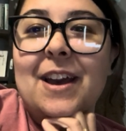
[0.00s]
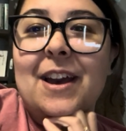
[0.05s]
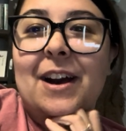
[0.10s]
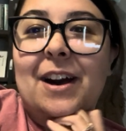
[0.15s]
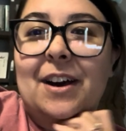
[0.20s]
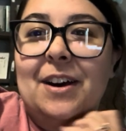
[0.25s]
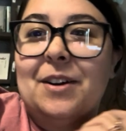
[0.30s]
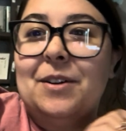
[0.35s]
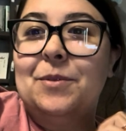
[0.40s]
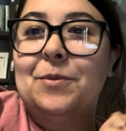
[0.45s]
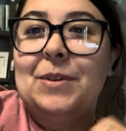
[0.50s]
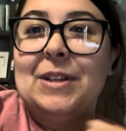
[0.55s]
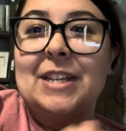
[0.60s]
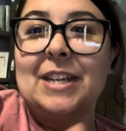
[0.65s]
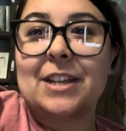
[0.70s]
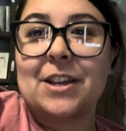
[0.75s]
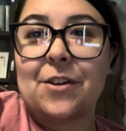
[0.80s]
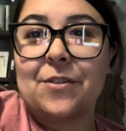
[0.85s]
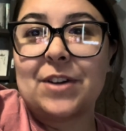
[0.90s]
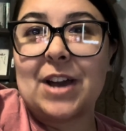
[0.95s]
um, we
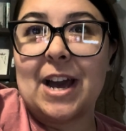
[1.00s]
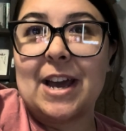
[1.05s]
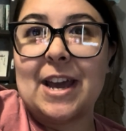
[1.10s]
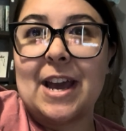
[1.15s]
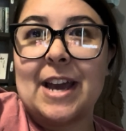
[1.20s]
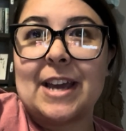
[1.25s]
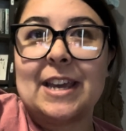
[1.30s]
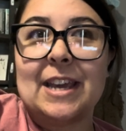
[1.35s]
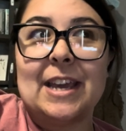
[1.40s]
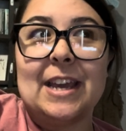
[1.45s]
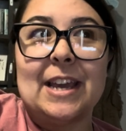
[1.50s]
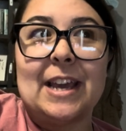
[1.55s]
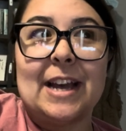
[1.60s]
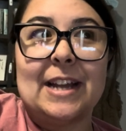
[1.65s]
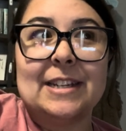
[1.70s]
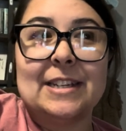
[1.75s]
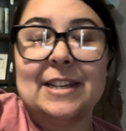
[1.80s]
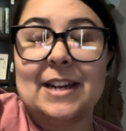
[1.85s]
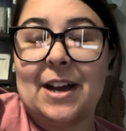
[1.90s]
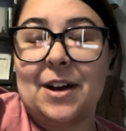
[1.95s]
did go kayaking. I
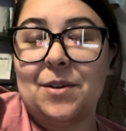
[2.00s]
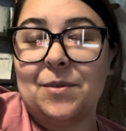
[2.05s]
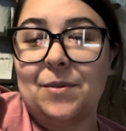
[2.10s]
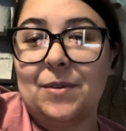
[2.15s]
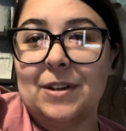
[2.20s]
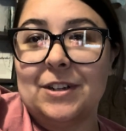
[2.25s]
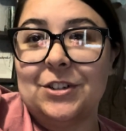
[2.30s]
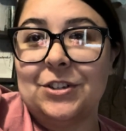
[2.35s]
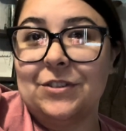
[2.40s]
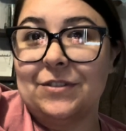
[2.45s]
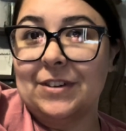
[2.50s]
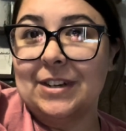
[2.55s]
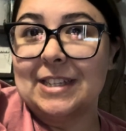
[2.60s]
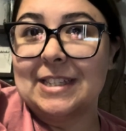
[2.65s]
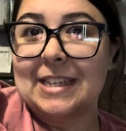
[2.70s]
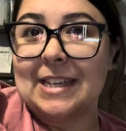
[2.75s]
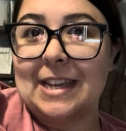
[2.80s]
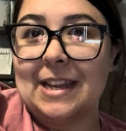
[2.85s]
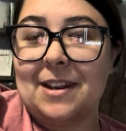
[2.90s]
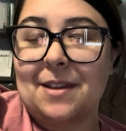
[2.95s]
did not want to
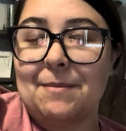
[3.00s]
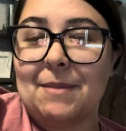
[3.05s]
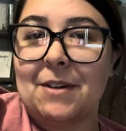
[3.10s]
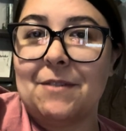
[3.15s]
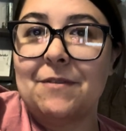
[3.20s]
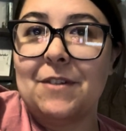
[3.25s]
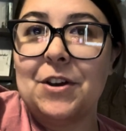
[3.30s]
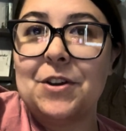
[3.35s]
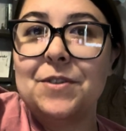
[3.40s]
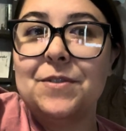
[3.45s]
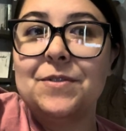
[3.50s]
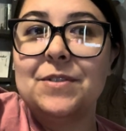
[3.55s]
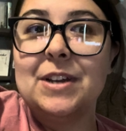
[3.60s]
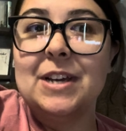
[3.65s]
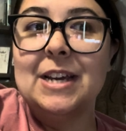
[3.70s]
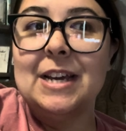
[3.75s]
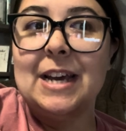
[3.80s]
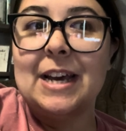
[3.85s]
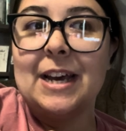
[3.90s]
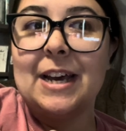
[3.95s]
risk getting my phone.
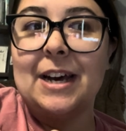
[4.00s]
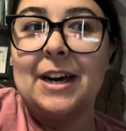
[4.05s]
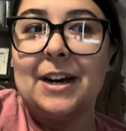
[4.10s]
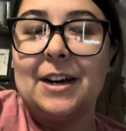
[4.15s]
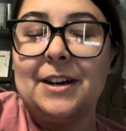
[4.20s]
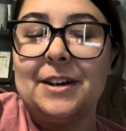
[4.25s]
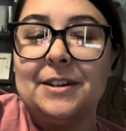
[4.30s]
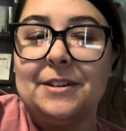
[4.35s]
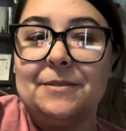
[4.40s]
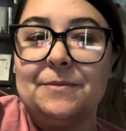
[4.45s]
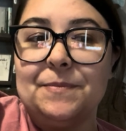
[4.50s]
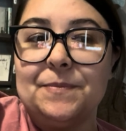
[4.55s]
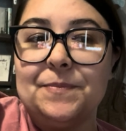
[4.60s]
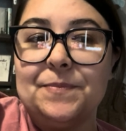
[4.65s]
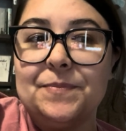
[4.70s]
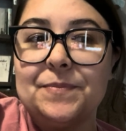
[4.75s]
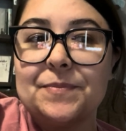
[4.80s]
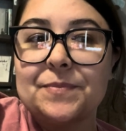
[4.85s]
Um,